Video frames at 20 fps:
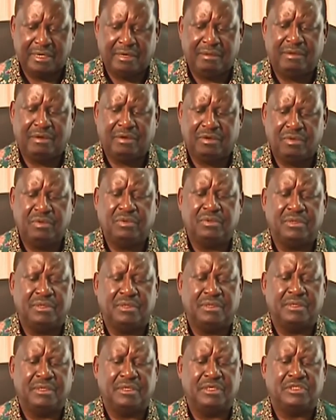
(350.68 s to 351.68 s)
Our
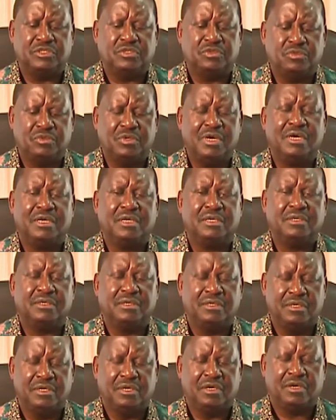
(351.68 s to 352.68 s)
goal is to work
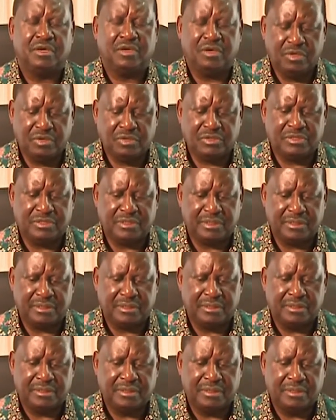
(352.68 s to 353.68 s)
closely
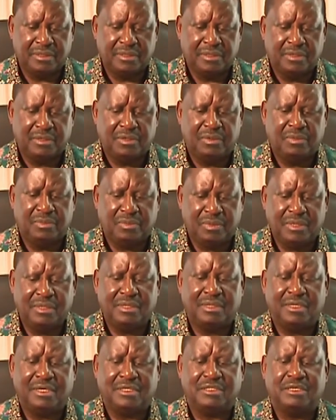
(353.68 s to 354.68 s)

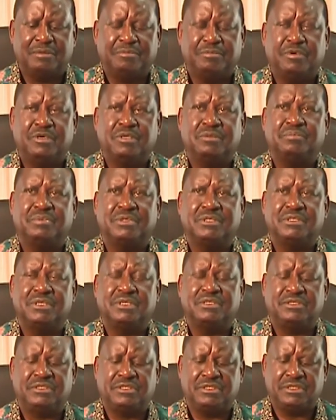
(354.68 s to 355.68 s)
with and support
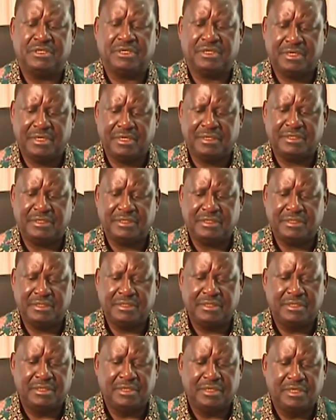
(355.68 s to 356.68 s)
President Tshisekedi
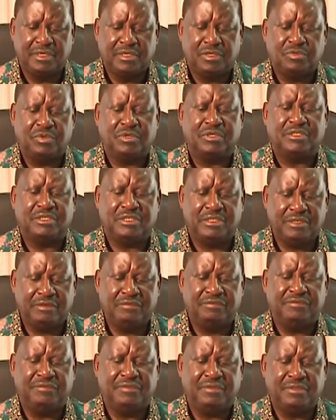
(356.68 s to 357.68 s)
to
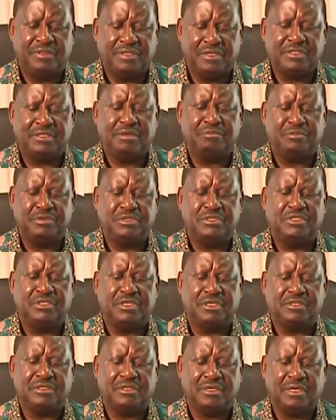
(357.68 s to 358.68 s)
achieve this
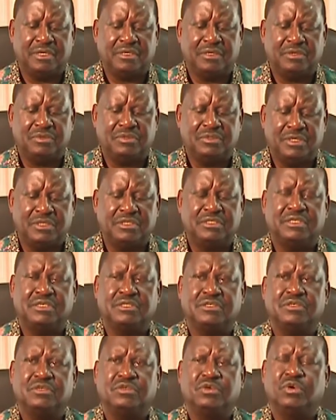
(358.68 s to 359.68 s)
ambitious and
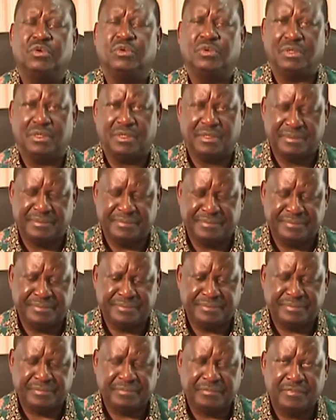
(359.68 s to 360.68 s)
audacious goal.
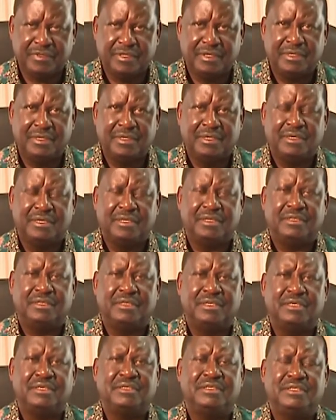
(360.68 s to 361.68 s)

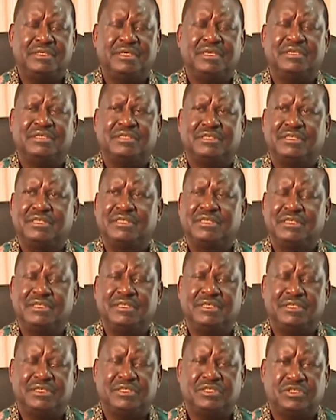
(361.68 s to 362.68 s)
The
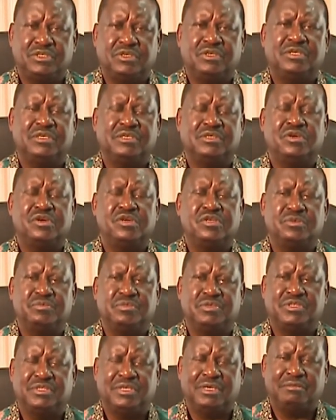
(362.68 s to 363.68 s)
DRC is shortly going to
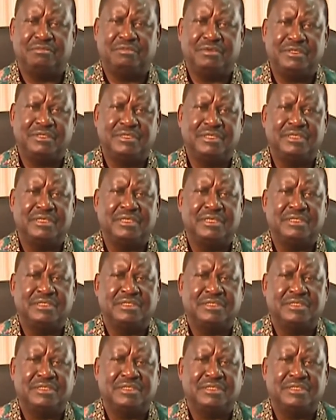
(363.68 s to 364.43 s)
be celebrating